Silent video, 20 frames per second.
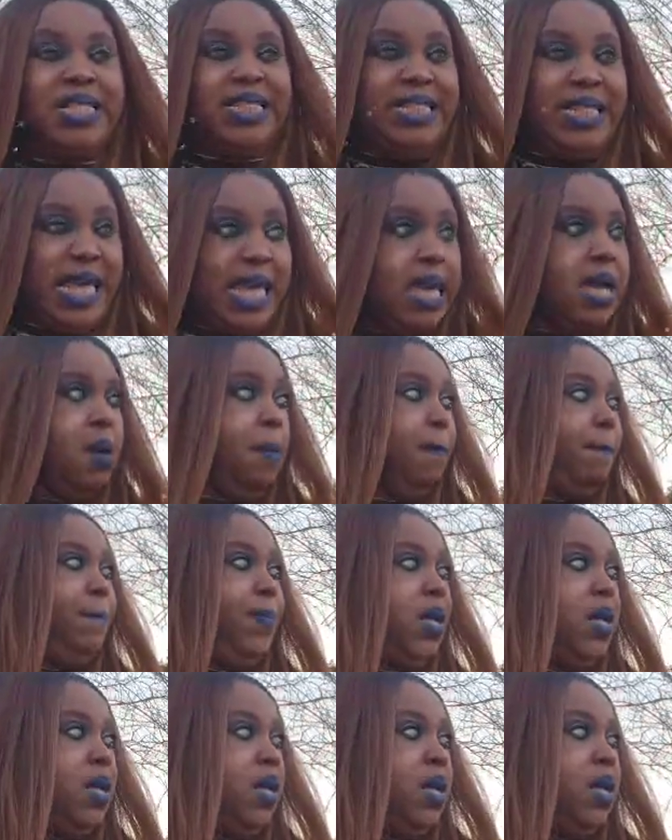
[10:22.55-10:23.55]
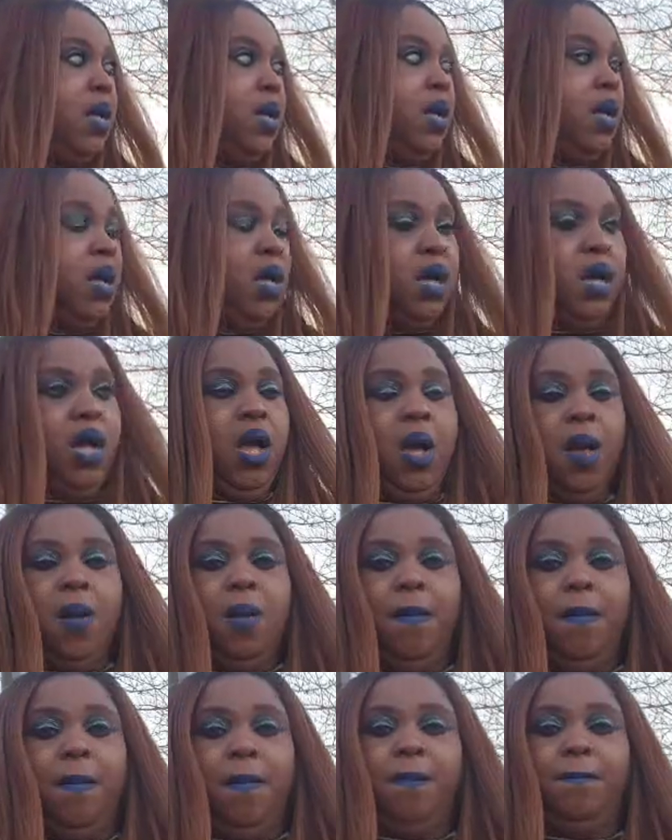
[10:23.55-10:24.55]
attempt.
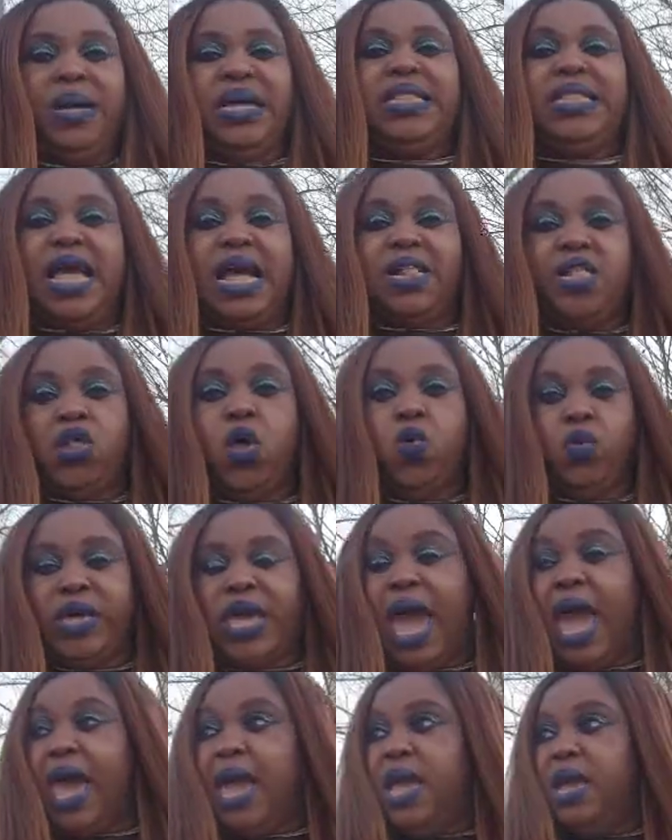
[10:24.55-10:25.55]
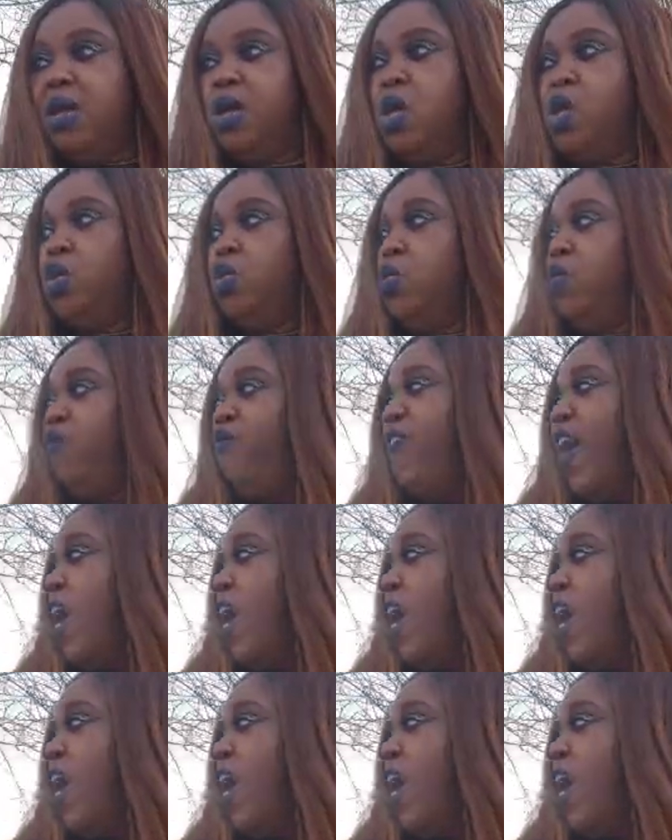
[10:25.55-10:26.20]
But that's okay. You